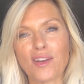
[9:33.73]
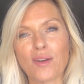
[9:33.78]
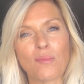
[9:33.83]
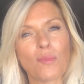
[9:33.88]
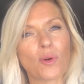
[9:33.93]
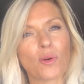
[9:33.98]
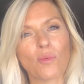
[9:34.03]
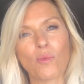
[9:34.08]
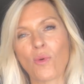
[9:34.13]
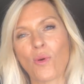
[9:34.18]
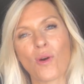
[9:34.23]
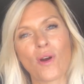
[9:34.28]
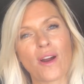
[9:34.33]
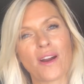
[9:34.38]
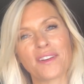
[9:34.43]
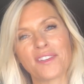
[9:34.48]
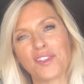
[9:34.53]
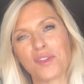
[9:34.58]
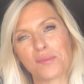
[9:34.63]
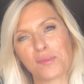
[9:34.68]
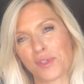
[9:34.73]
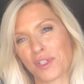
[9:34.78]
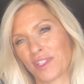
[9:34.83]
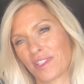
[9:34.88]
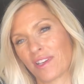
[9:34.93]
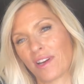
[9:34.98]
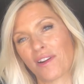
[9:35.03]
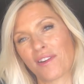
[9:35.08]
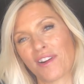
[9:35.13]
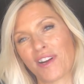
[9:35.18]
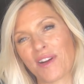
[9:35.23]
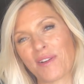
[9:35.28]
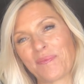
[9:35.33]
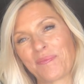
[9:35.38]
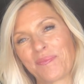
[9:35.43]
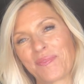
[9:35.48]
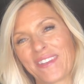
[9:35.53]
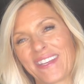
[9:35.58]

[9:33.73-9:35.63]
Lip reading: no more war, no more sorrow.